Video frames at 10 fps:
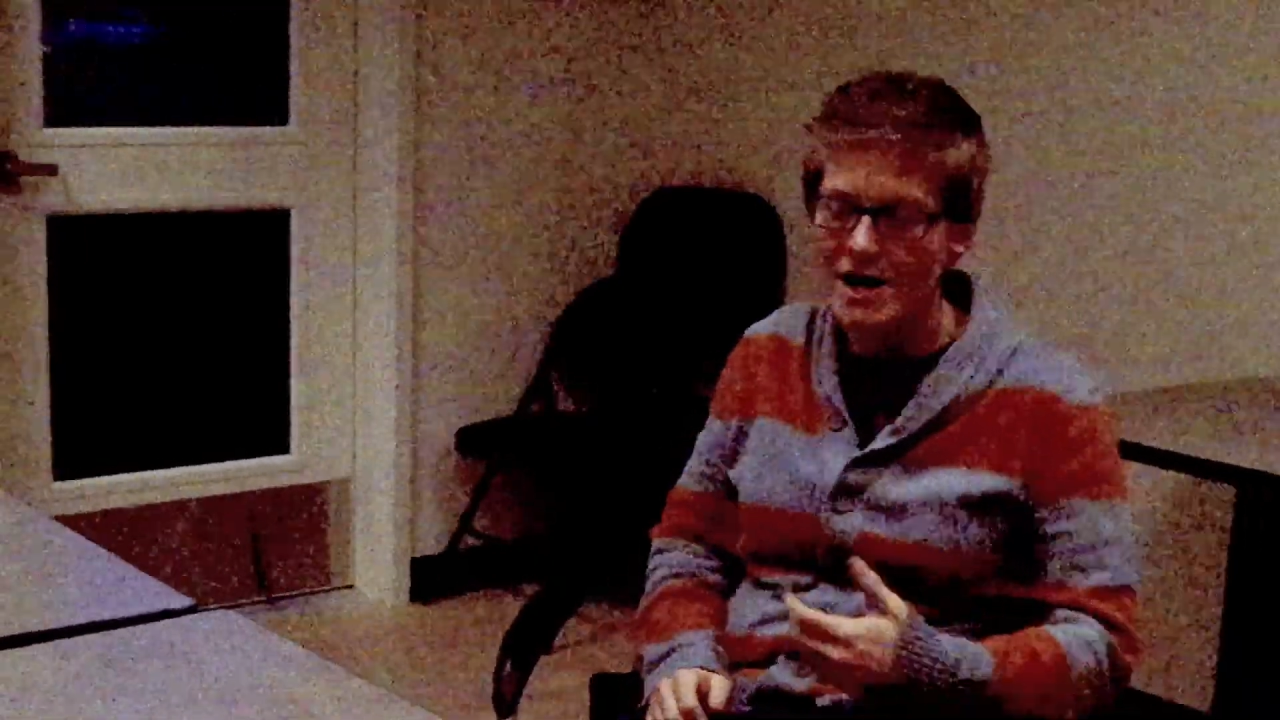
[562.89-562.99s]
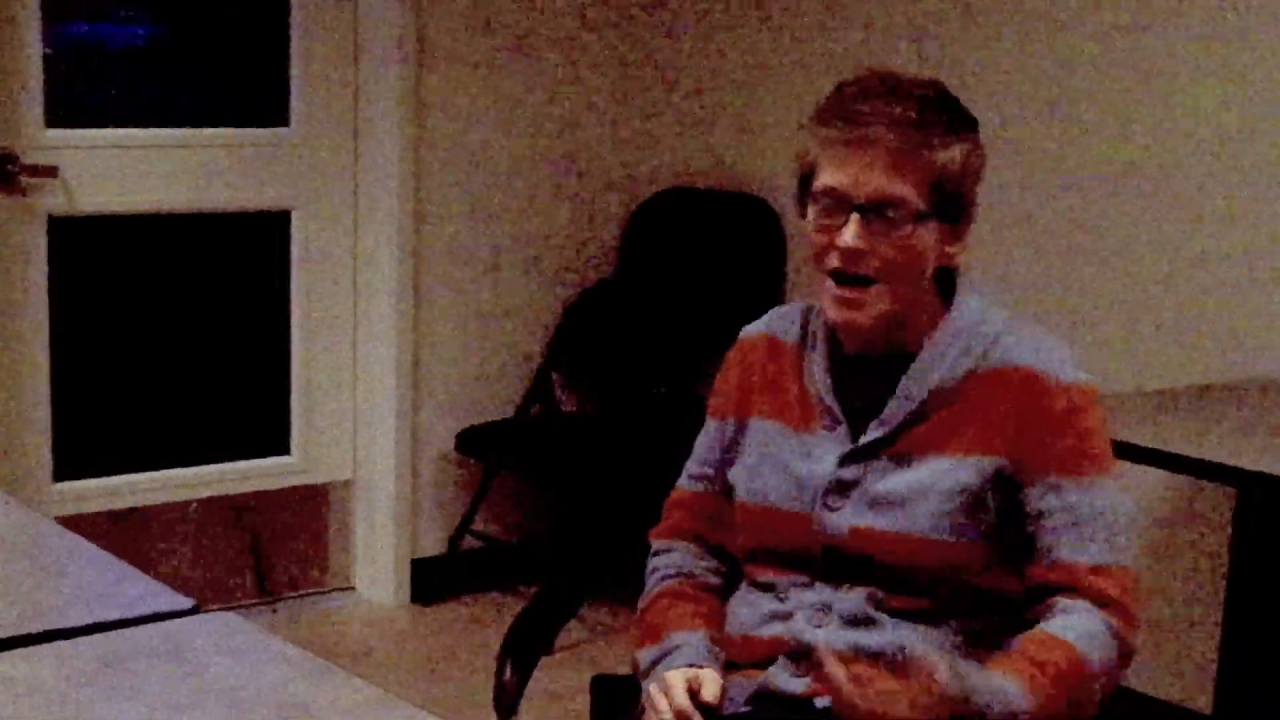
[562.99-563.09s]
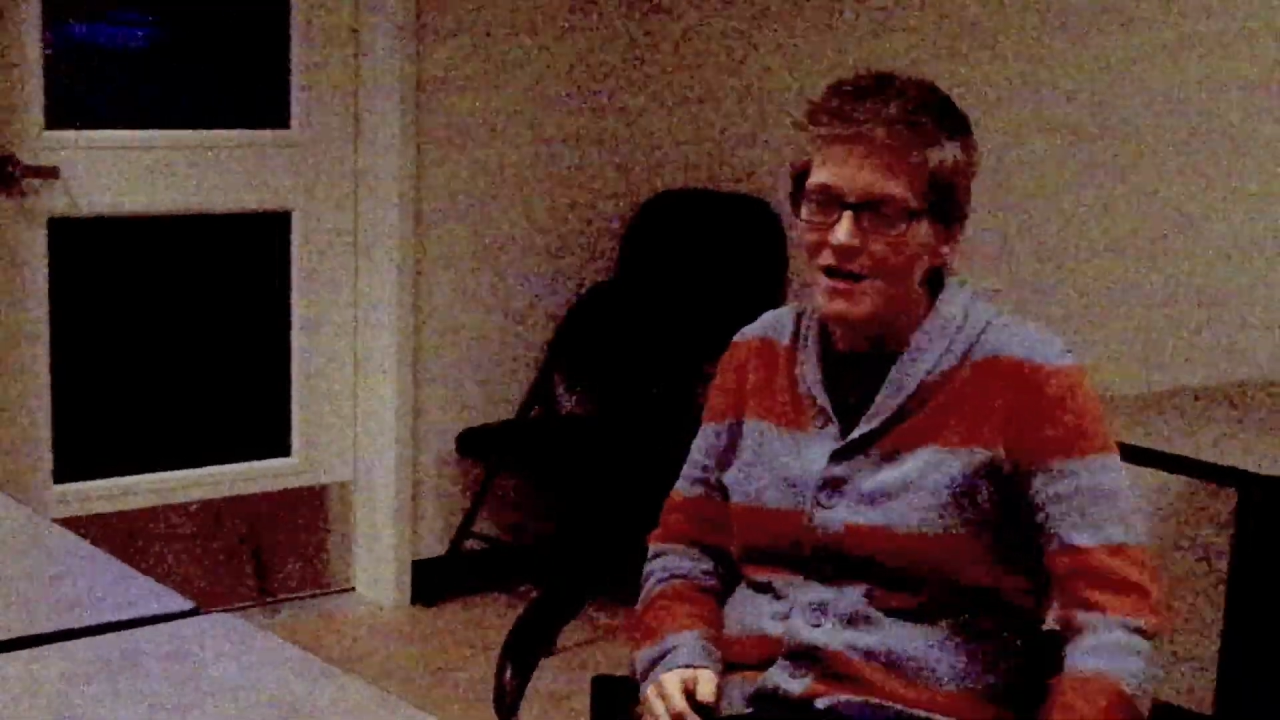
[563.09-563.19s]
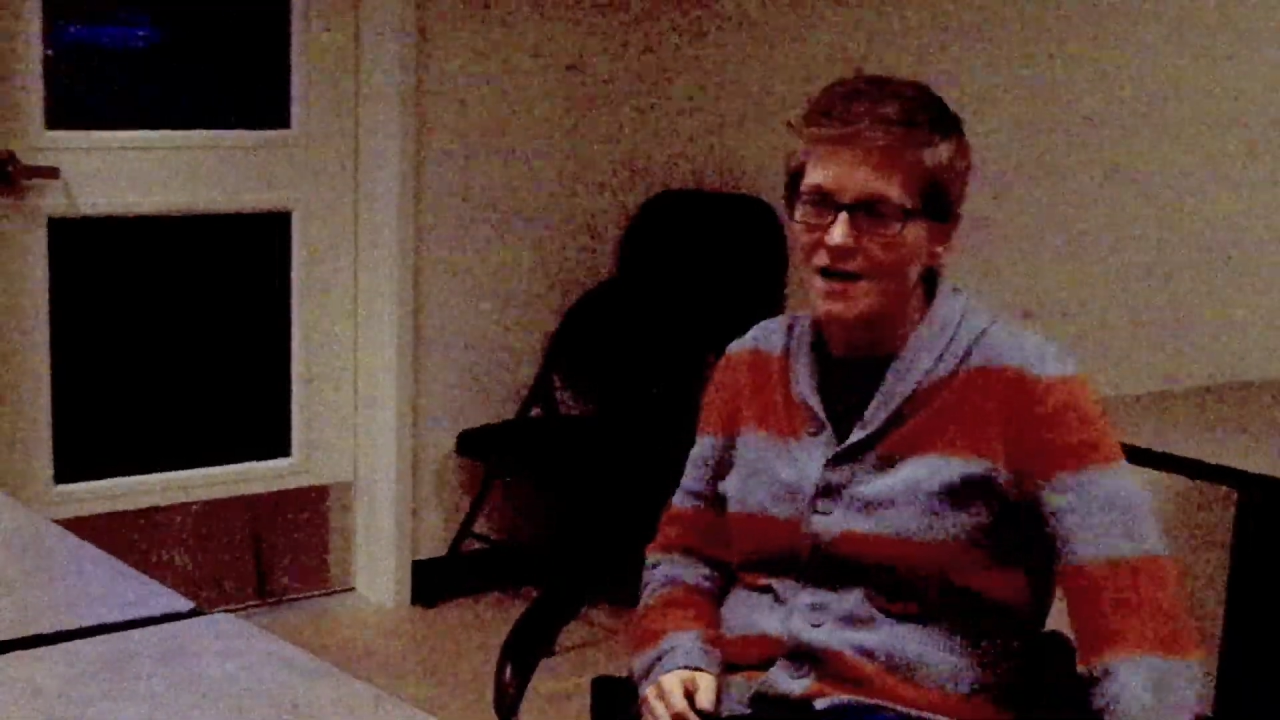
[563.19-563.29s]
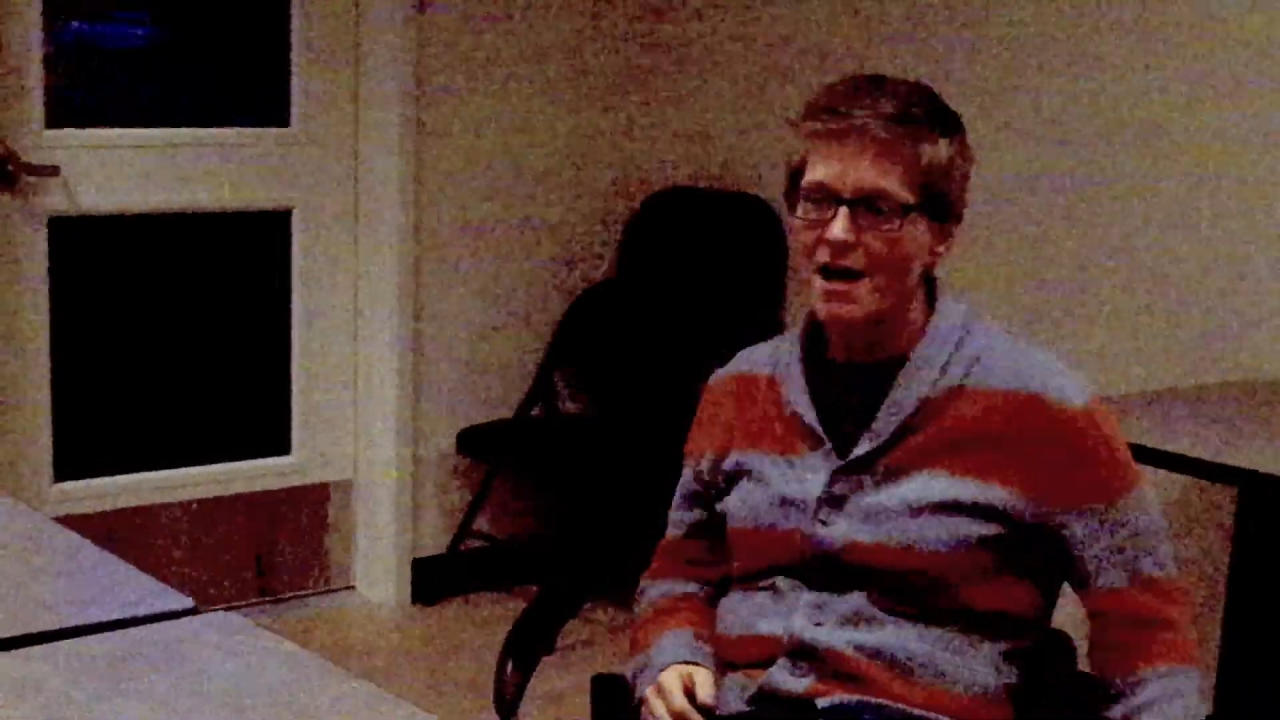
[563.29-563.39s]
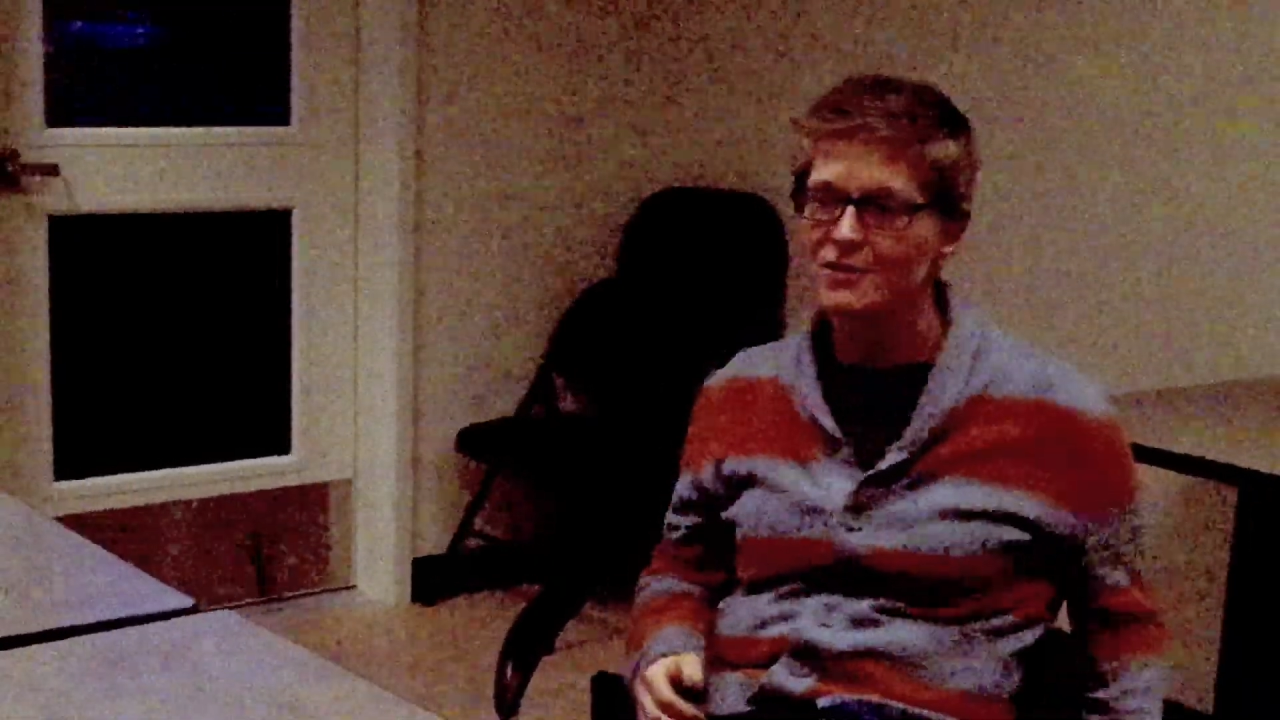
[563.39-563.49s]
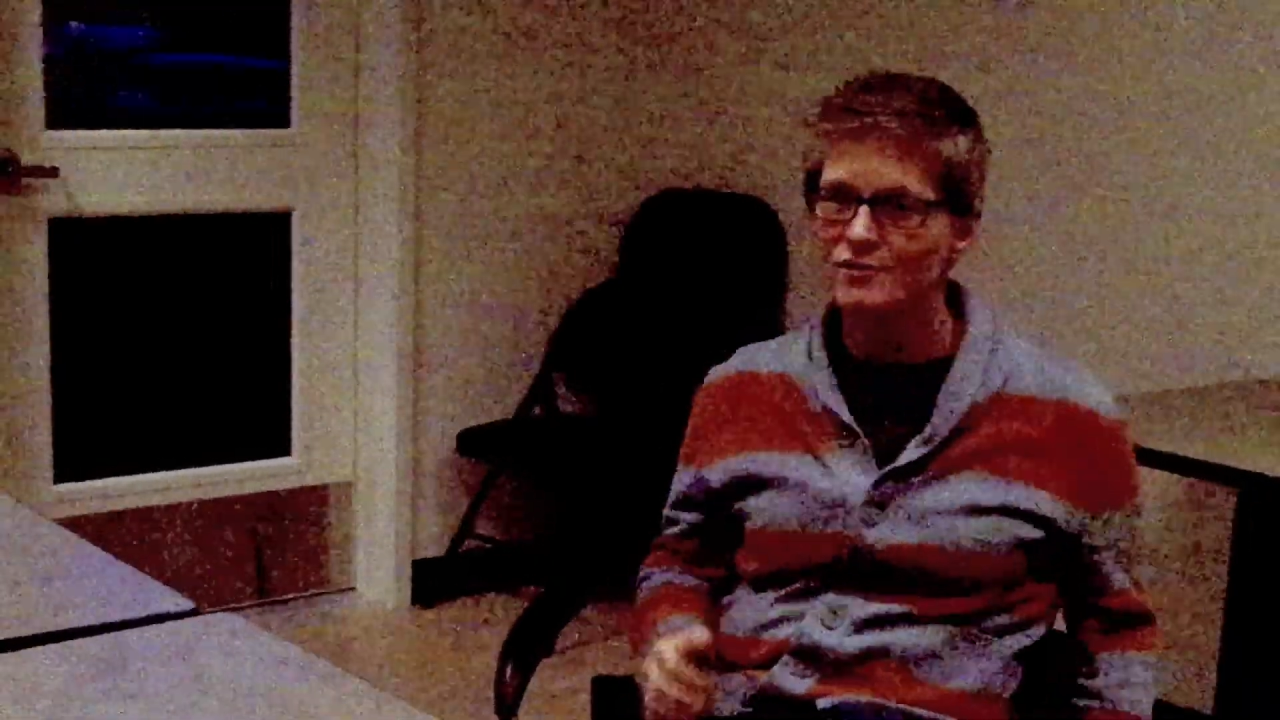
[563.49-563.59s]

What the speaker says: I